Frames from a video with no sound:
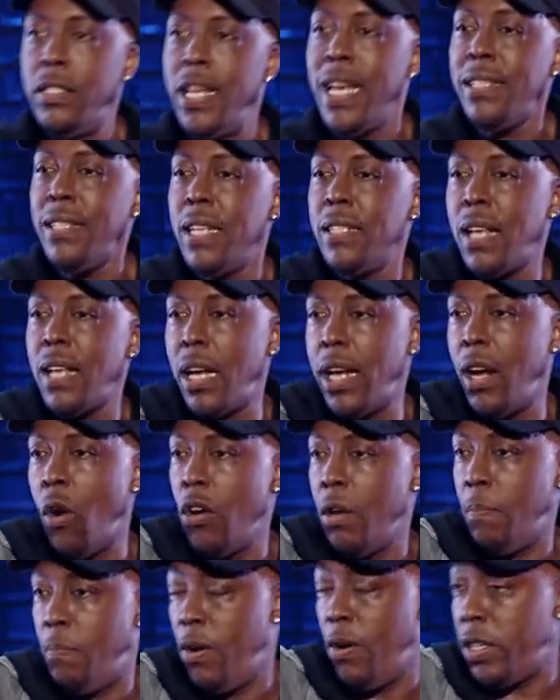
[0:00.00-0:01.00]
just as I
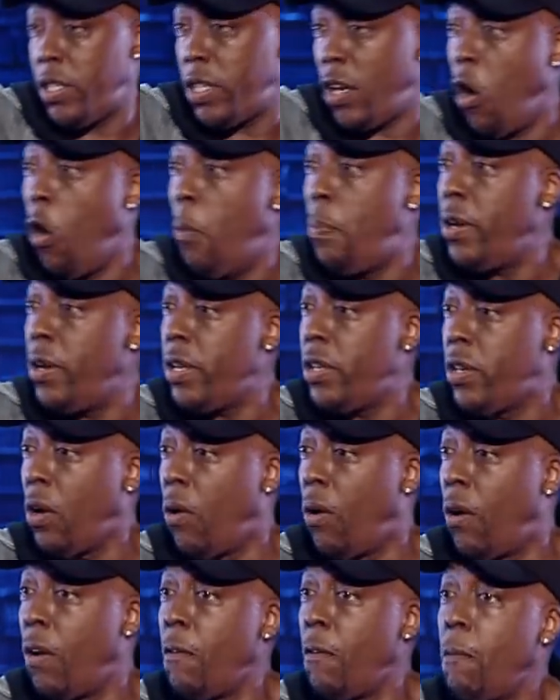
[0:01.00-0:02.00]
go to push open the
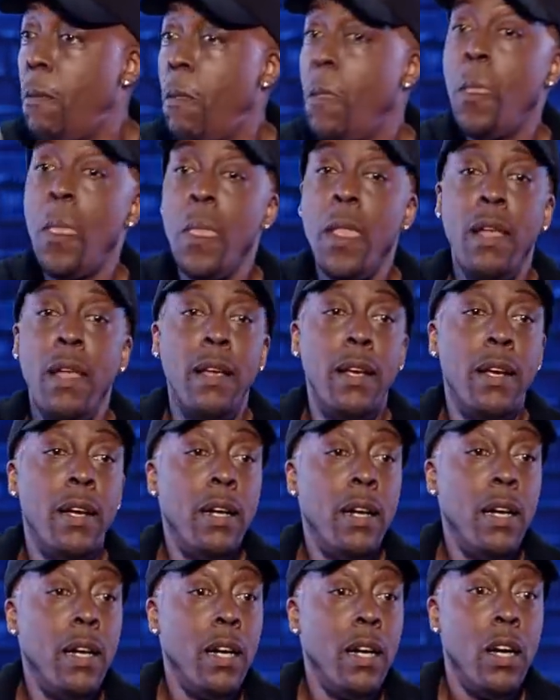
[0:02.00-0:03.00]
door,
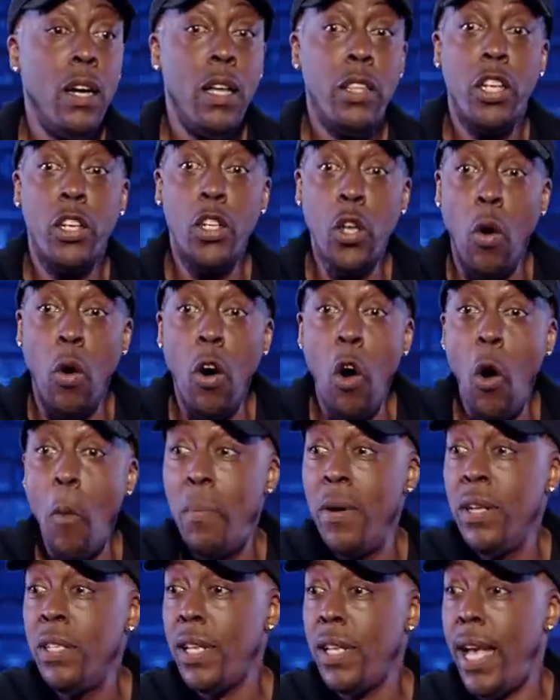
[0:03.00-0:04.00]
the door
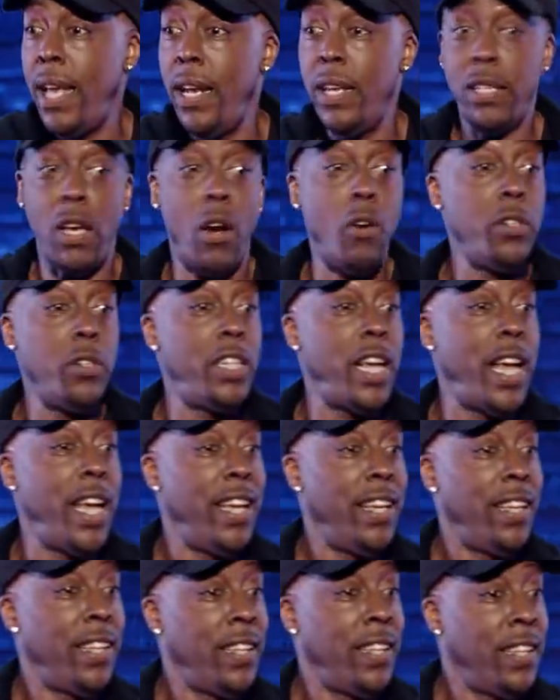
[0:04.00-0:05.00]
opens and it's OJ.
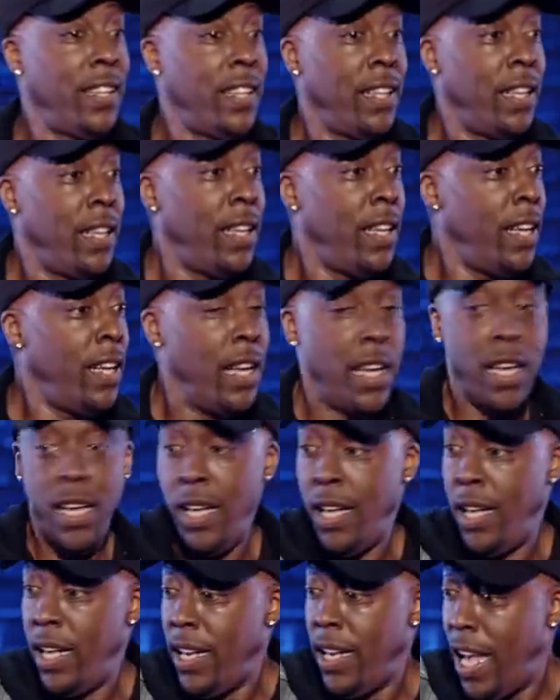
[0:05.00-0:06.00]

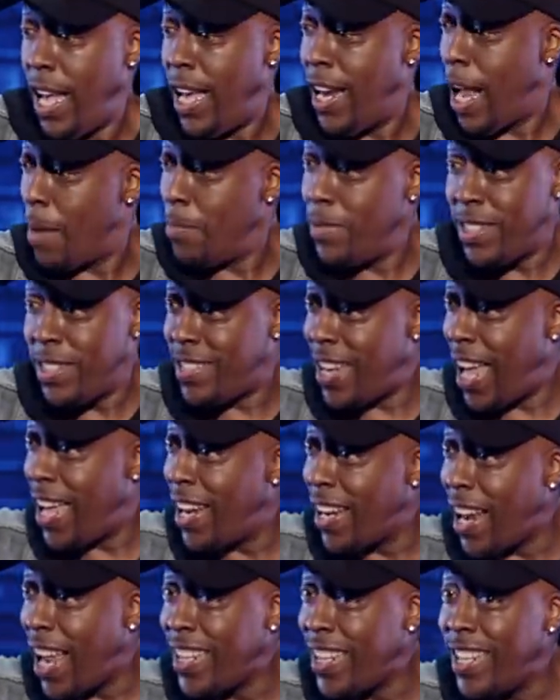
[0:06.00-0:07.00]
And I'm
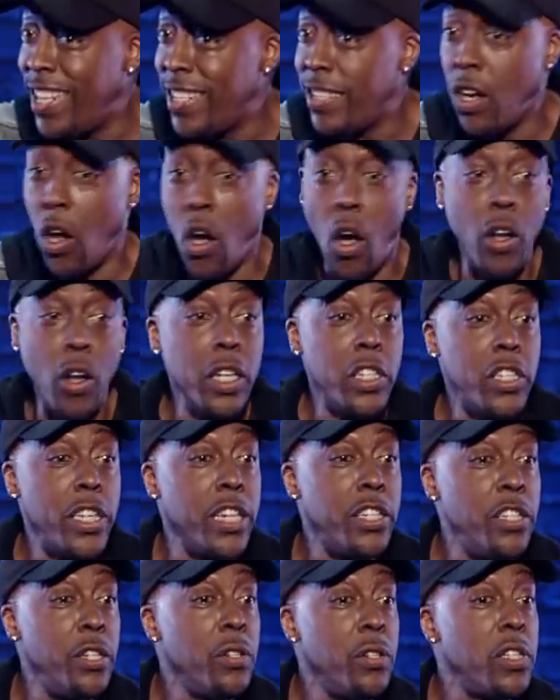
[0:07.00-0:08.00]
standing like this, and all the
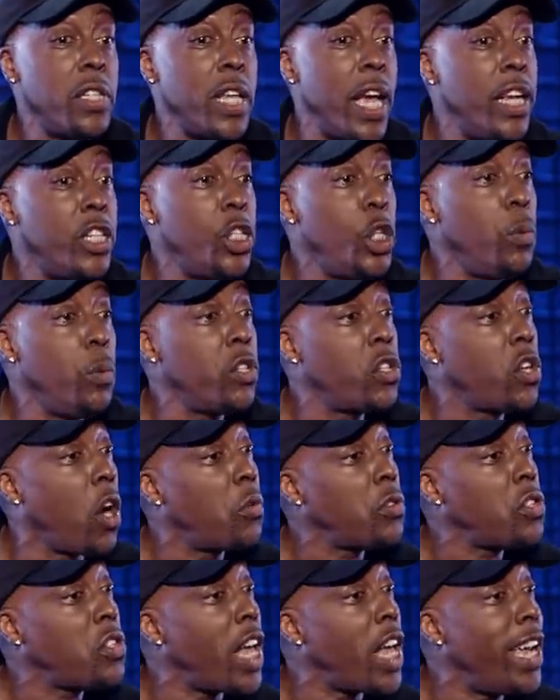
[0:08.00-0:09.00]
shit you said you was
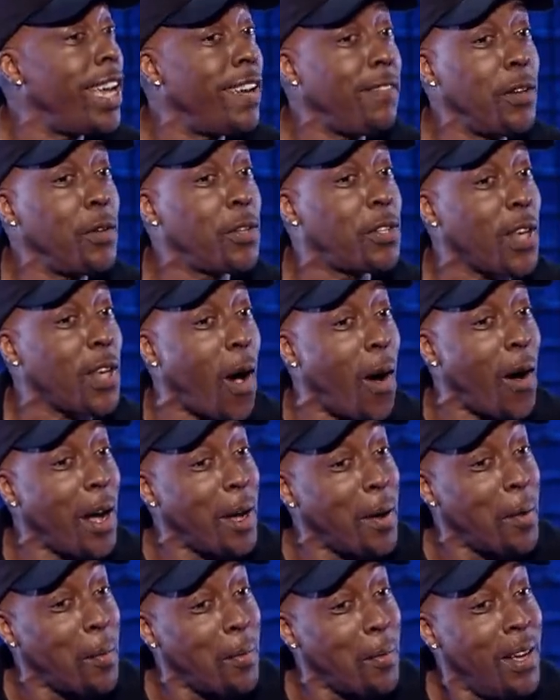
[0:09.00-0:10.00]
gonna say if you saw
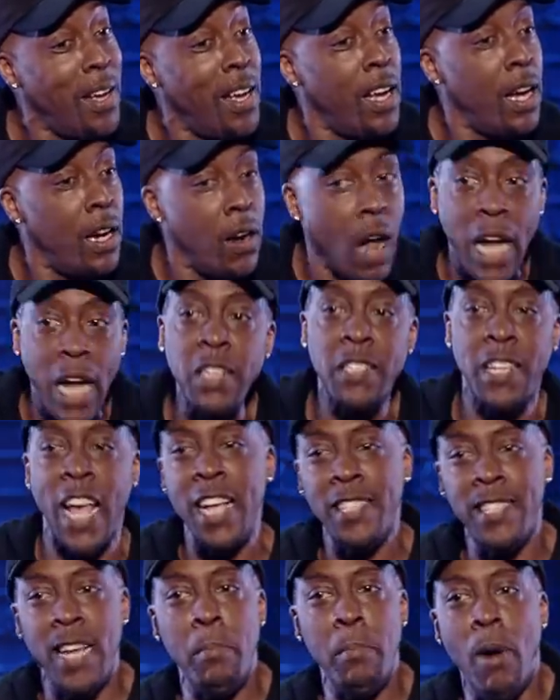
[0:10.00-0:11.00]
him. You know, I just
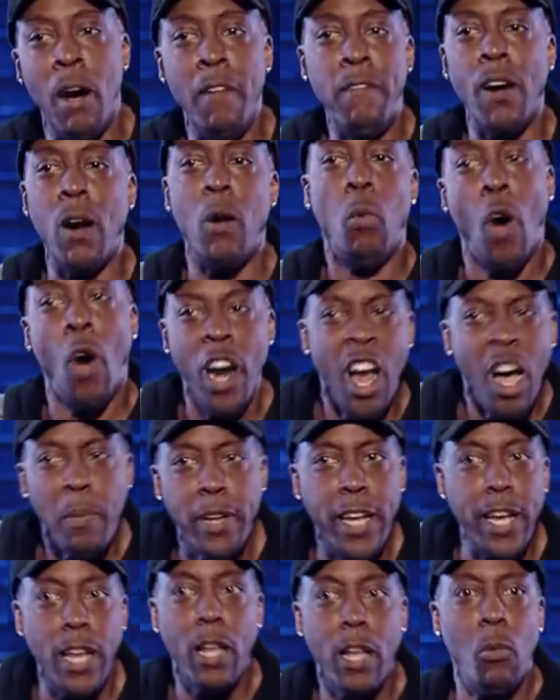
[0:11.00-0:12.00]
asked that motherfucker, what
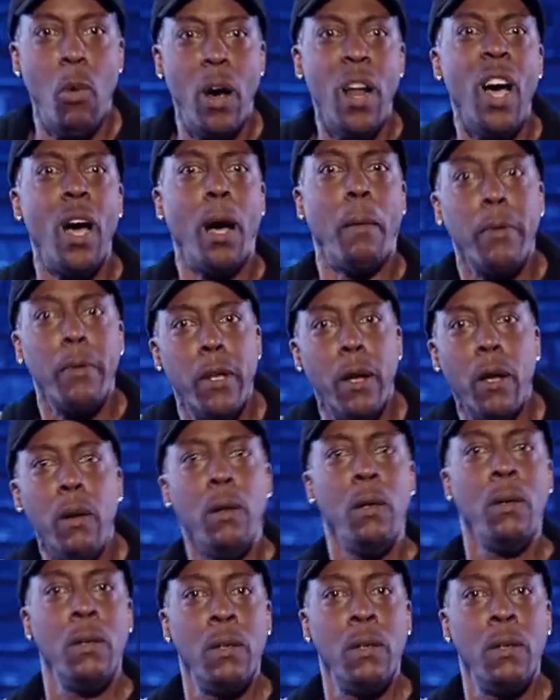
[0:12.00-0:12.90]
up, killer? What up? You know?